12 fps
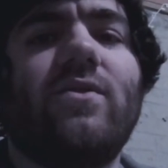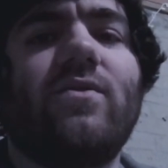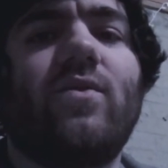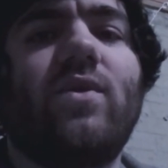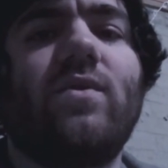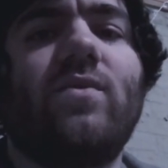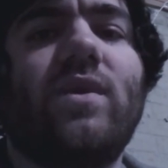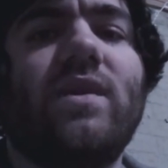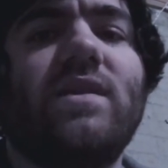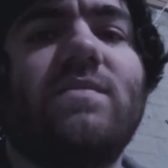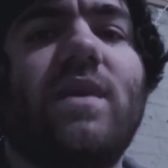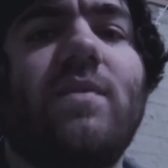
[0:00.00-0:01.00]
What
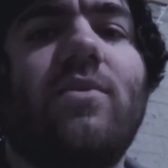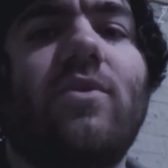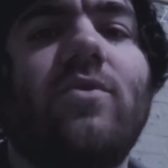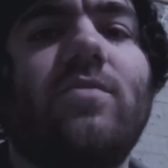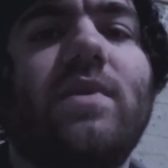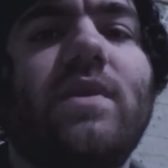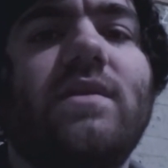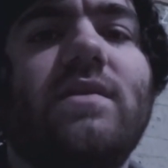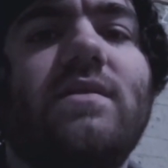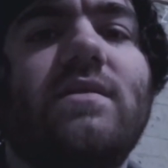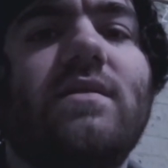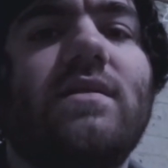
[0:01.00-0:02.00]
is my
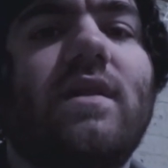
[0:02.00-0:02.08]
purpose?